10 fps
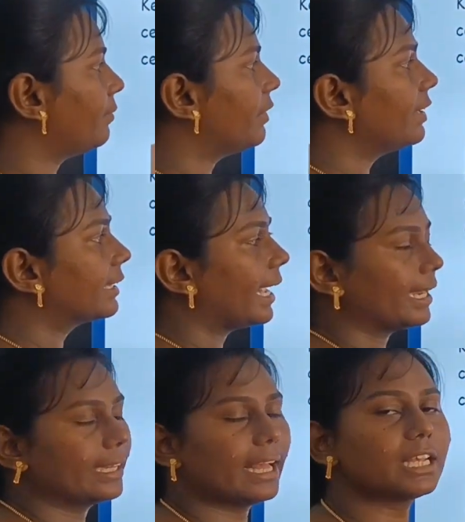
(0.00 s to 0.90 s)
We will
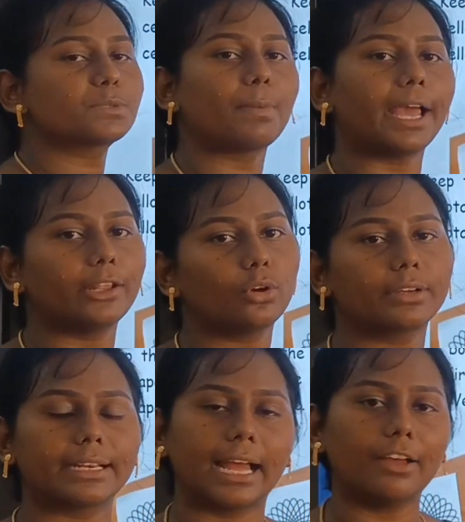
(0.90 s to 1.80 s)
get the
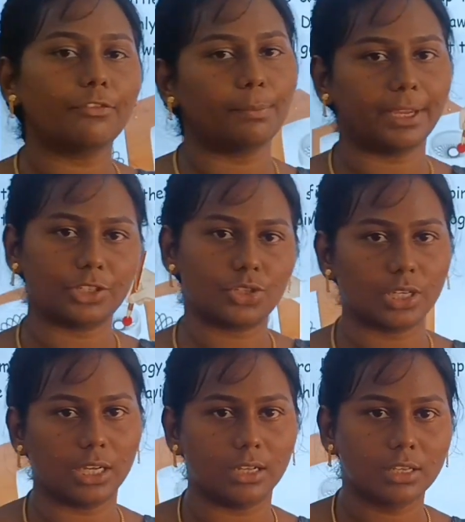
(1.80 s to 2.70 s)
spirograph
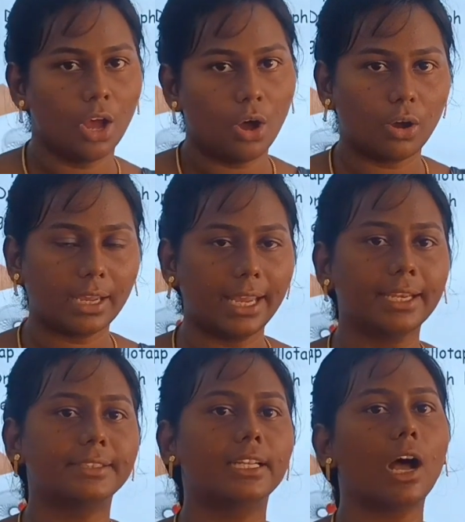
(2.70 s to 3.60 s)
picture.
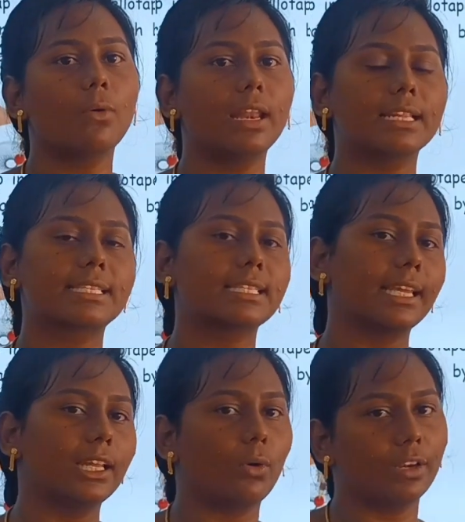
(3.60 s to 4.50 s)
Okay, now let's
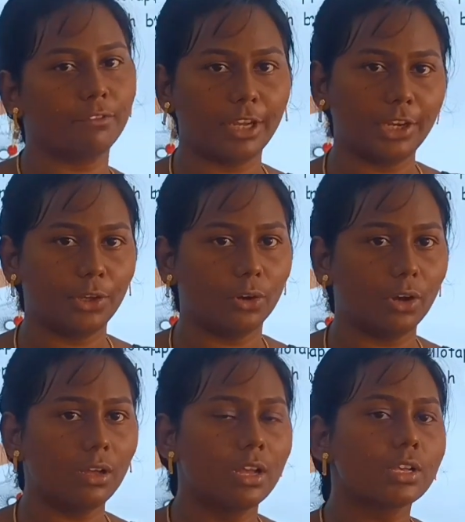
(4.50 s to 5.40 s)
see the one
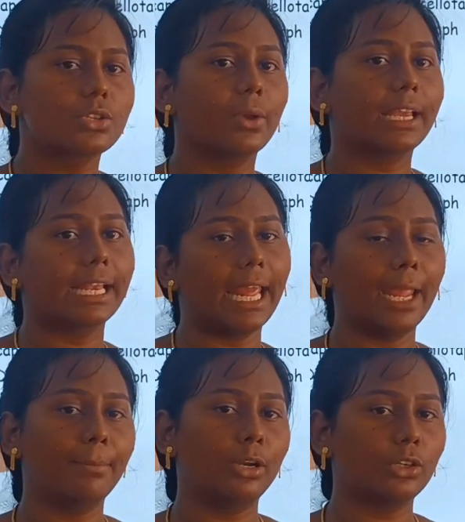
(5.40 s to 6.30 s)
video so you can
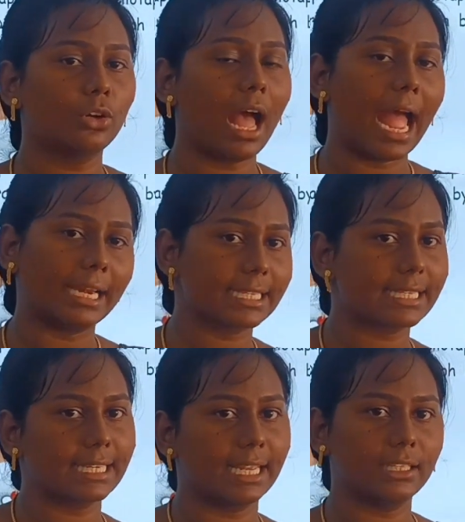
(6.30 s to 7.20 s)
able to
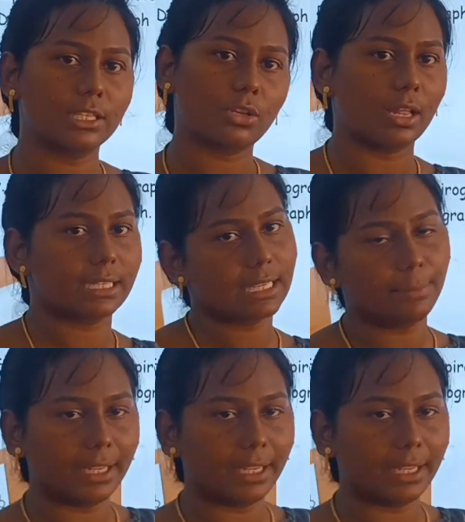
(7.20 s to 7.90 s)
understand this concept